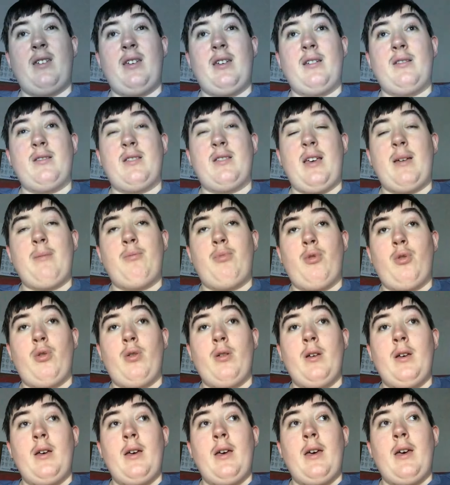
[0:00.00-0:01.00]

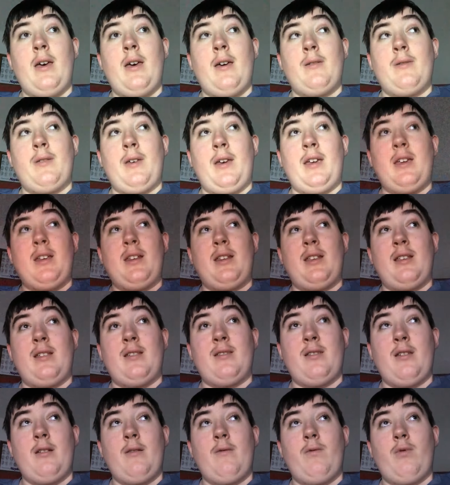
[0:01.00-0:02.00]
example that any
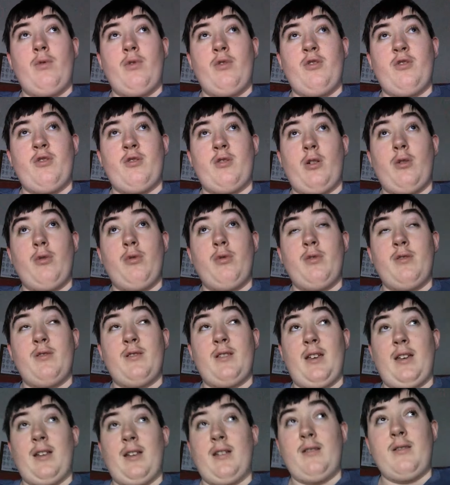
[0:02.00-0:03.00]
sinful show
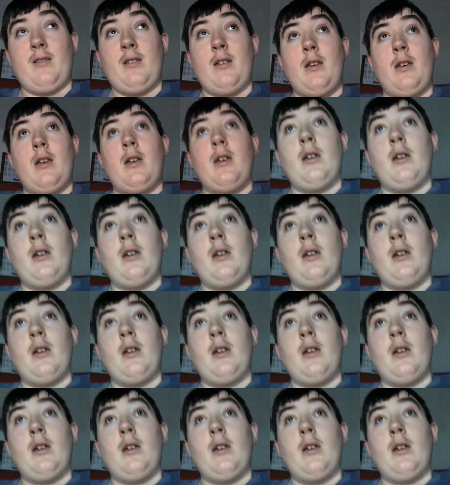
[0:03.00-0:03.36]
sets.